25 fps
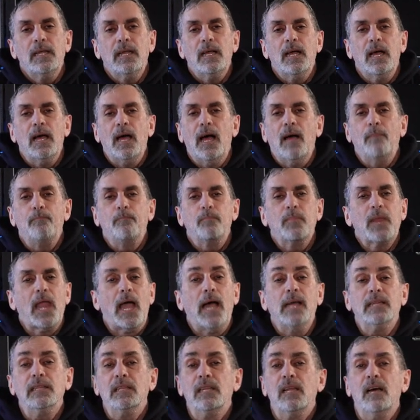Um,
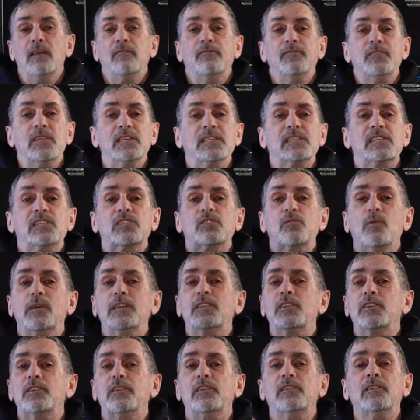I love this
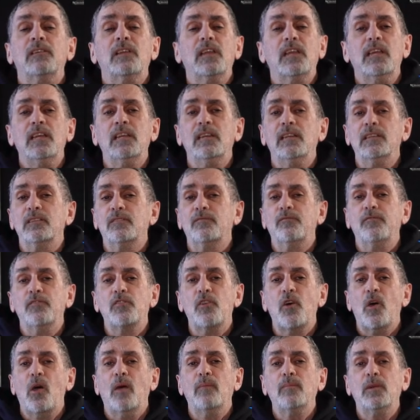switcher. It is
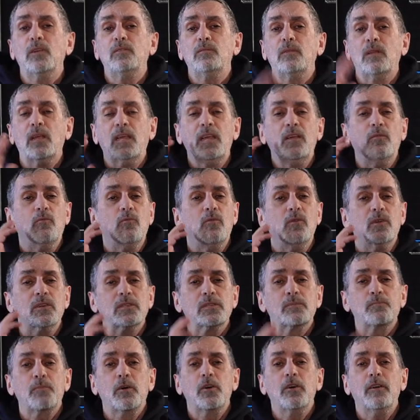phenomenal. It
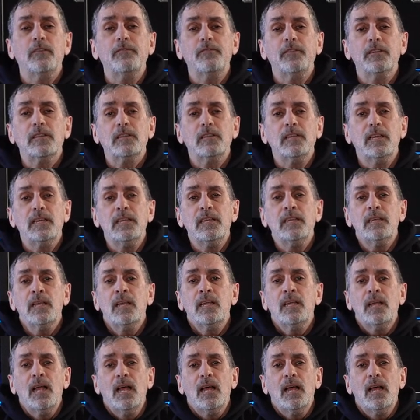works perfectly.